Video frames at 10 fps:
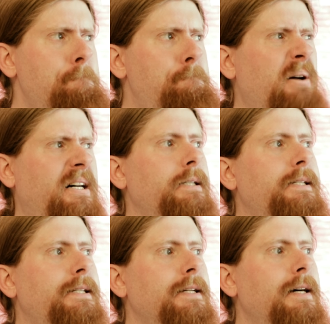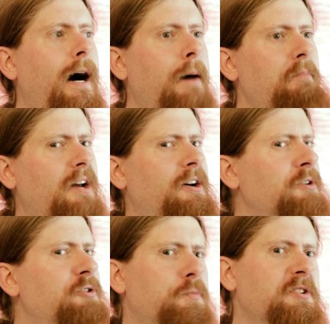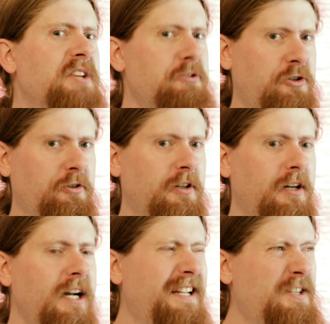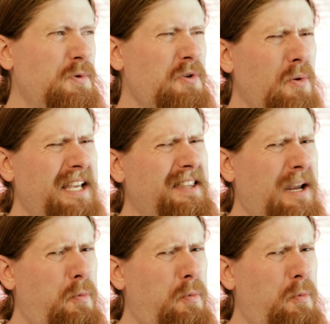but I'm not 100% sure, because it was only in like